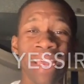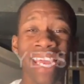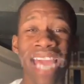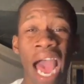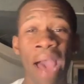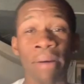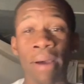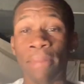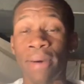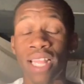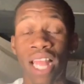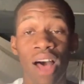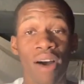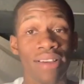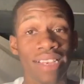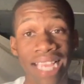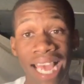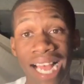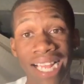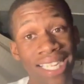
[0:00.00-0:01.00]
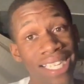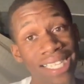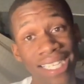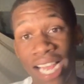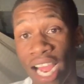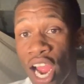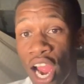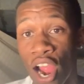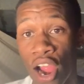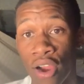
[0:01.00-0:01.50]
Comment below, yes,
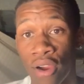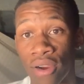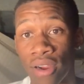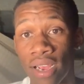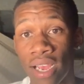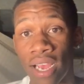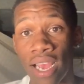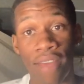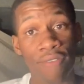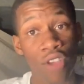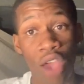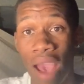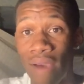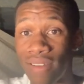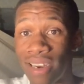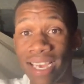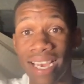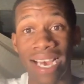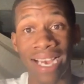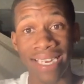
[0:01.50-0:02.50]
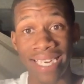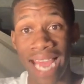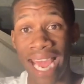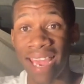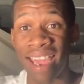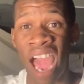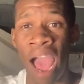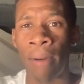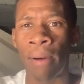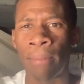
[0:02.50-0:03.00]
sir! you're having a good day,
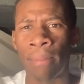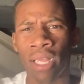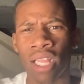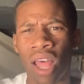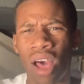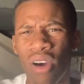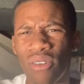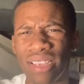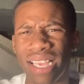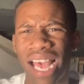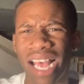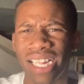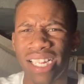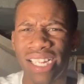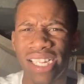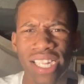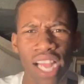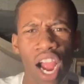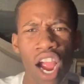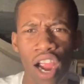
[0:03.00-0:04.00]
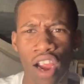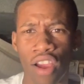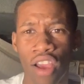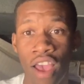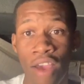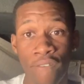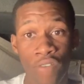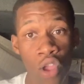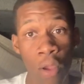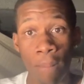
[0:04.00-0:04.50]
comment below, yes, sir.
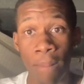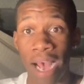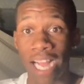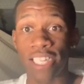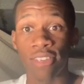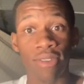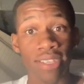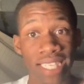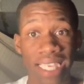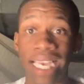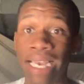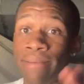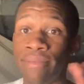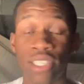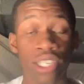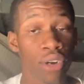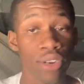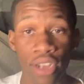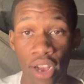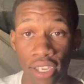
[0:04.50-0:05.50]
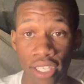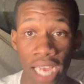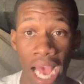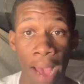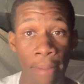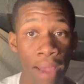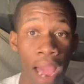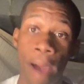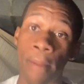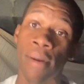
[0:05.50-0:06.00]
If you mess with Team Junior
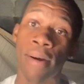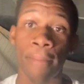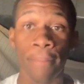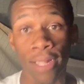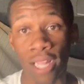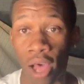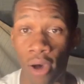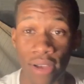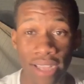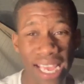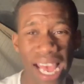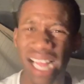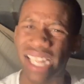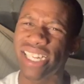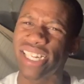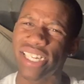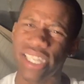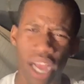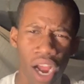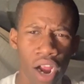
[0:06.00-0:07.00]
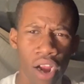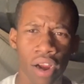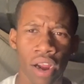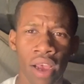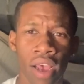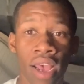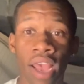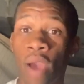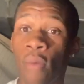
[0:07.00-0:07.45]
Time, comment below, yes, sir.